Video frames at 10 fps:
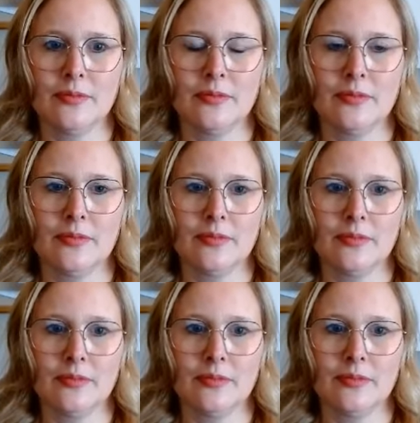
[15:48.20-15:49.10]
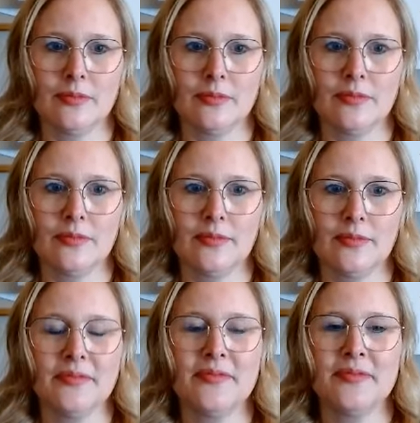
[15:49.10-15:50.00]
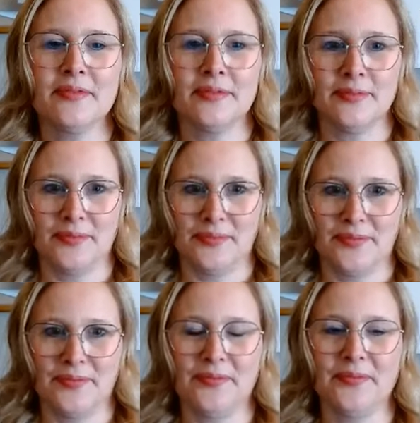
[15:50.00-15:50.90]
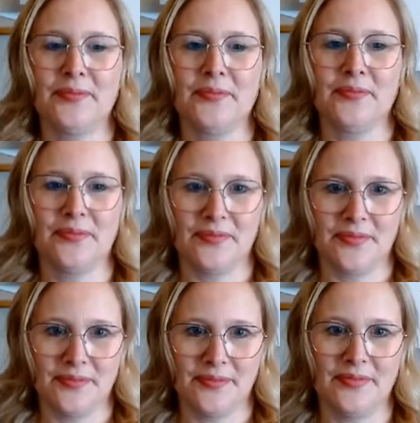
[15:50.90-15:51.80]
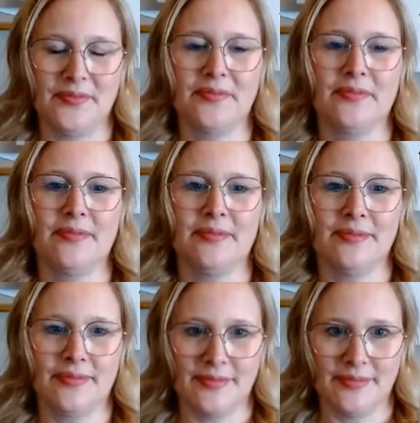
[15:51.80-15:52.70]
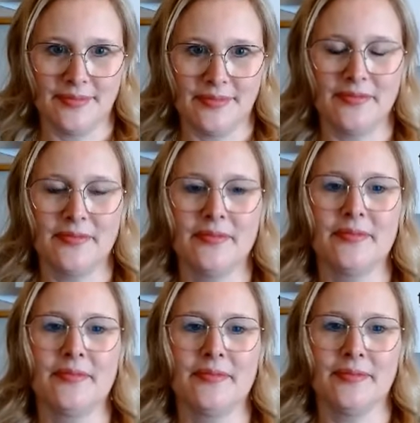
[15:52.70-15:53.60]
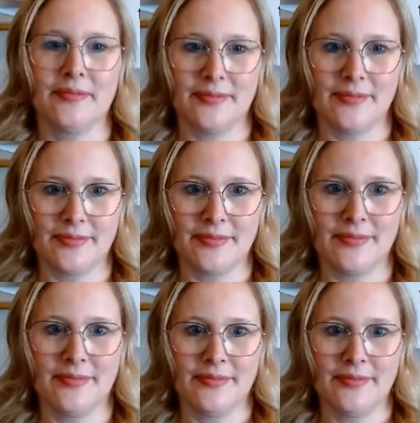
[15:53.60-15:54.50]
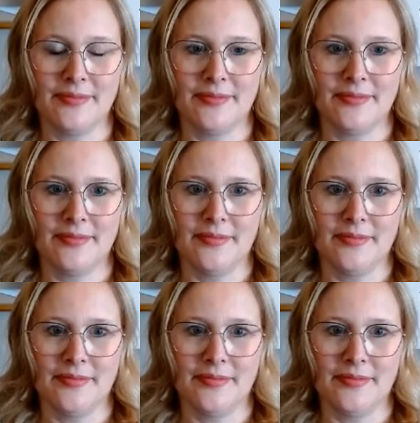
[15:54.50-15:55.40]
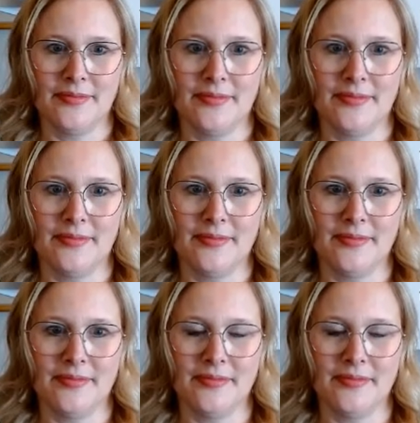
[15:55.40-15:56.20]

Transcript: The person shown says nothing.